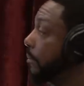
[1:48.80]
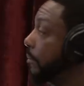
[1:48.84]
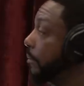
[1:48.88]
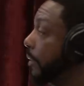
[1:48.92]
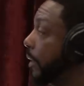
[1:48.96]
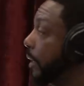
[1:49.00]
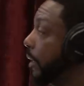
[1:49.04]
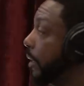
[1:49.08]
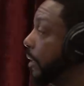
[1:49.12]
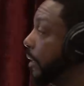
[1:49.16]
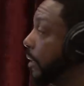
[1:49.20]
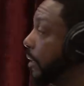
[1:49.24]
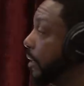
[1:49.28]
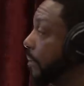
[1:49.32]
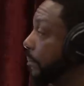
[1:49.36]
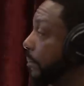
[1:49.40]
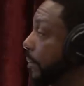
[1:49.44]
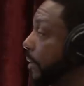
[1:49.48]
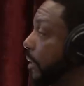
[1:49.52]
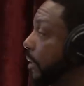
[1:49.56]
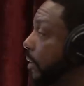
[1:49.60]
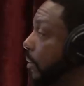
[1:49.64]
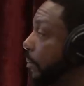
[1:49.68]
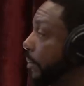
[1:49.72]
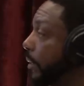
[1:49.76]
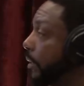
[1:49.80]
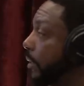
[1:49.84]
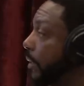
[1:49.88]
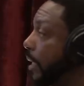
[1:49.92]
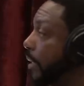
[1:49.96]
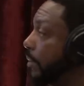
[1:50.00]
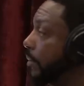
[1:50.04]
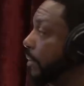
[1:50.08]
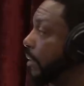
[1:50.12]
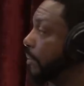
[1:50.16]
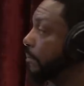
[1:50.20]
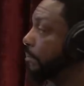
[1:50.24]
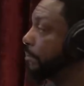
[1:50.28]
Yeah, it could have been a lot, but
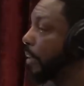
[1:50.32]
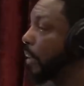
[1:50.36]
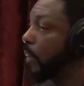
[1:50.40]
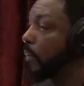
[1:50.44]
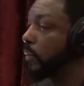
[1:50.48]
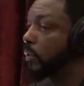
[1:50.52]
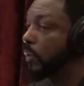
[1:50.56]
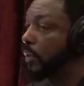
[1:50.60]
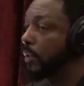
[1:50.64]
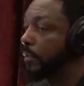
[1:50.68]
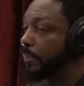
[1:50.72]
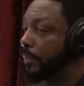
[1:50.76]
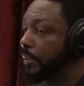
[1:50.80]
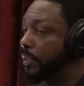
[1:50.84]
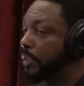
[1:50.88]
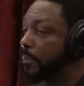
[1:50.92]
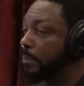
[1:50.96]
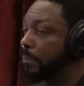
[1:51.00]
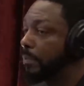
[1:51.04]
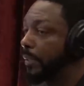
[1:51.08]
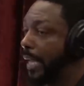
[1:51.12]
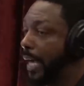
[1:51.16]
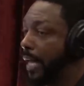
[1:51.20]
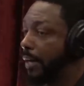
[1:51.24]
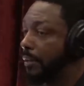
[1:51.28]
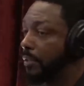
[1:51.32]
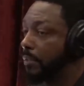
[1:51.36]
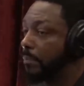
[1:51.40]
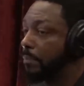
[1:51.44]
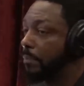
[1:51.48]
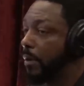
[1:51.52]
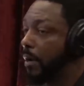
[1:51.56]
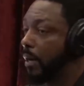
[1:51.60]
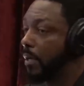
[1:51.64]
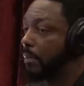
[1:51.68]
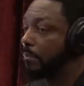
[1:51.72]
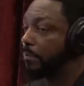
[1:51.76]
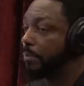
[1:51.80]
then their bones would have been splattered
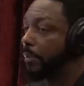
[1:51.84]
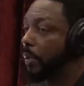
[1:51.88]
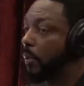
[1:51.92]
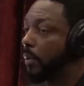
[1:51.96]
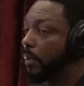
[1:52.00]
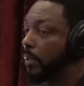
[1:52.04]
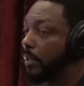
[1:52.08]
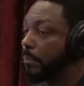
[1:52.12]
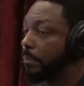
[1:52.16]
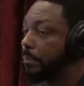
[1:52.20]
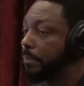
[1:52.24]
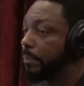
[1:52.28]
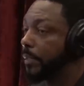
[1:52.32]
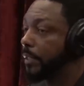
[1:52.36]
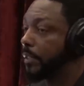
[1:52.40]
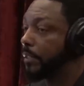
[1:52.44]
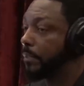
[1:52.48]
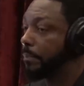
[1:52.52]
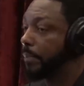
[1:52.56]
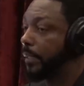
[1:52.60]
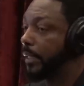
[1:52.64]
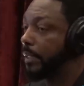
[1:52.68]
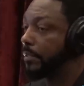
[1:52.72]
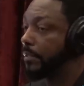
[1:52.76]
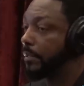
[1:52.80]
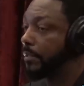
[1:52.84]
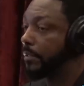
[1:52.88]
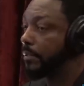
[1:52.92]
apart and broken into pieces.